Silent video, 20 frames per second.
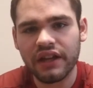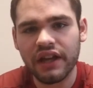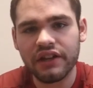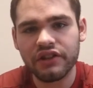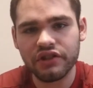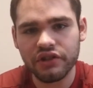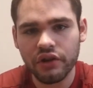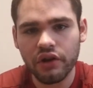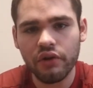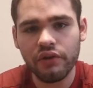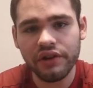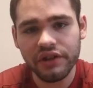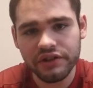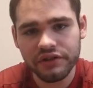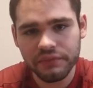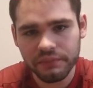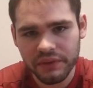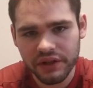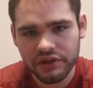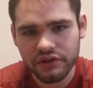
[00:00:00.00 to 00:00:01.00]
I should
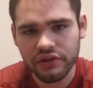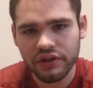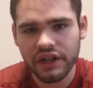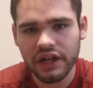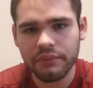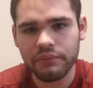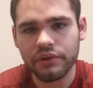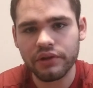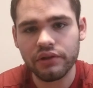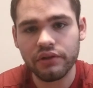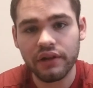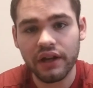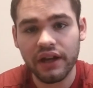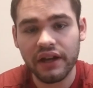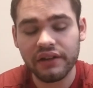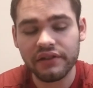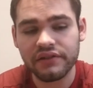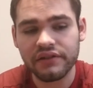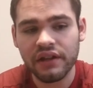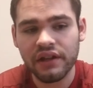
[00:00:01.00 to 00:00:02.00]
always make sure that I put you
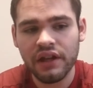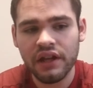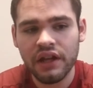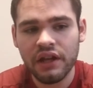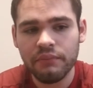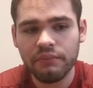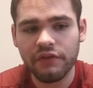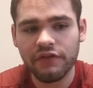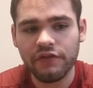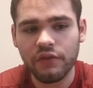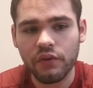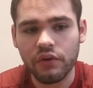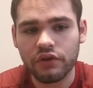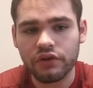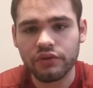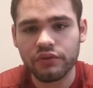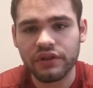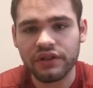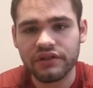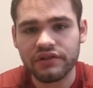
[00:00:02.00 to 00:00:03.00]
guys
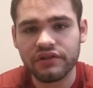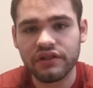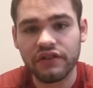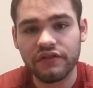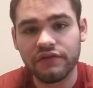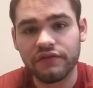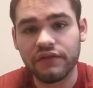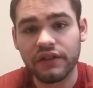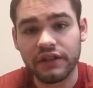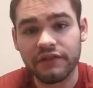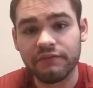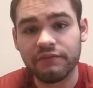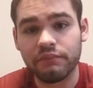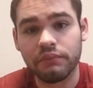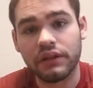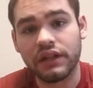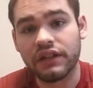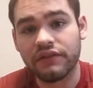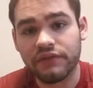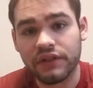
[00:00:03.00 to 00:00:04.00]
before doing stuff like
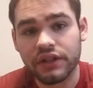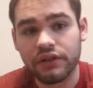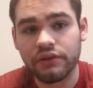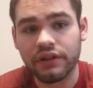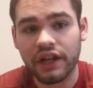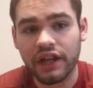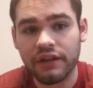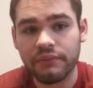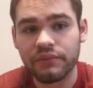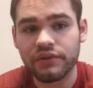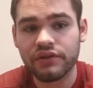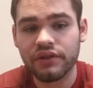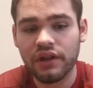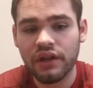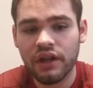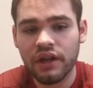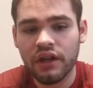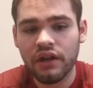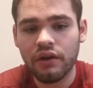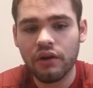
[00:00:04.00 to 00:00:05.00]
playing video
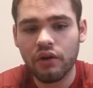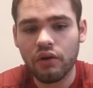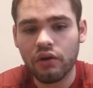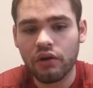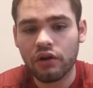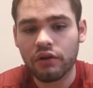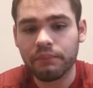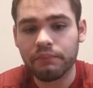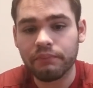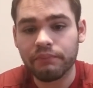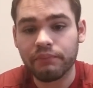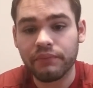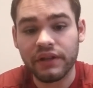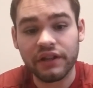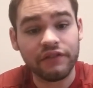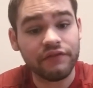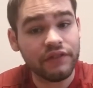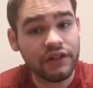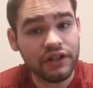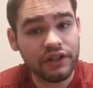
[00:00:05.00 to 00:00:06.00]
games or
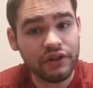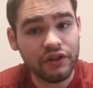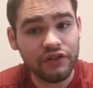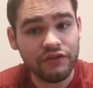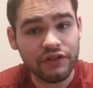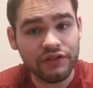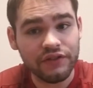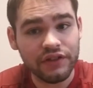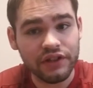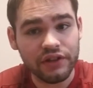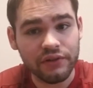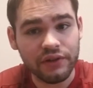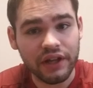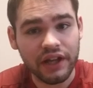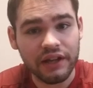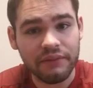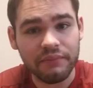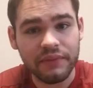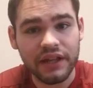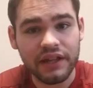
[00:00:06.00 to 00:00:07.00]
make a video of the video
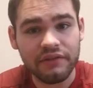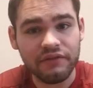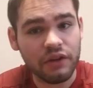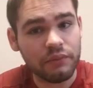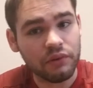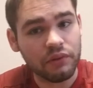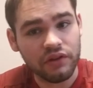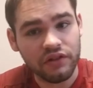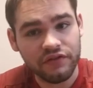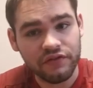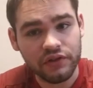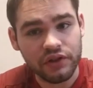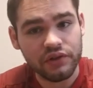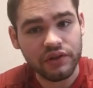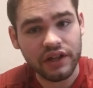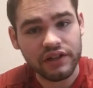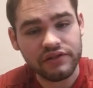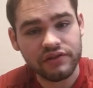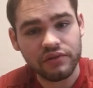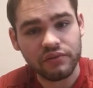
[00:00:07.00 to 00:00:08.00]
game and upload it for
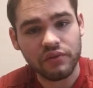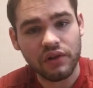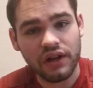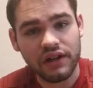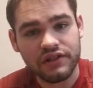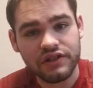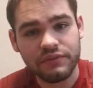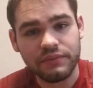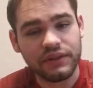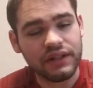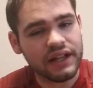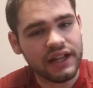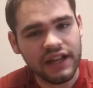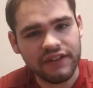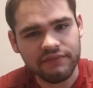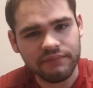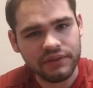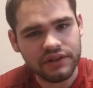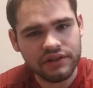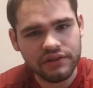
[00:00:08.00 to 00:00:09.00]
you guys to watch, but I
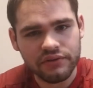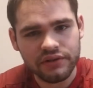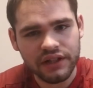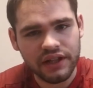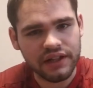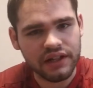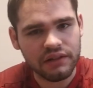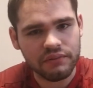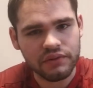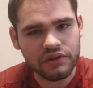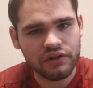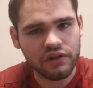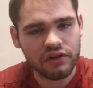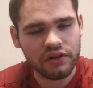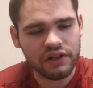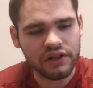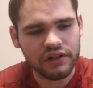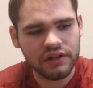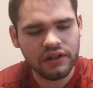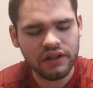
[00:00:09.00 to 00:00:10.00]
haven't been doing that and I'm
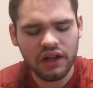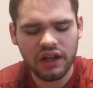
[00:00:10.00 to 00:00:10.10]
sorry.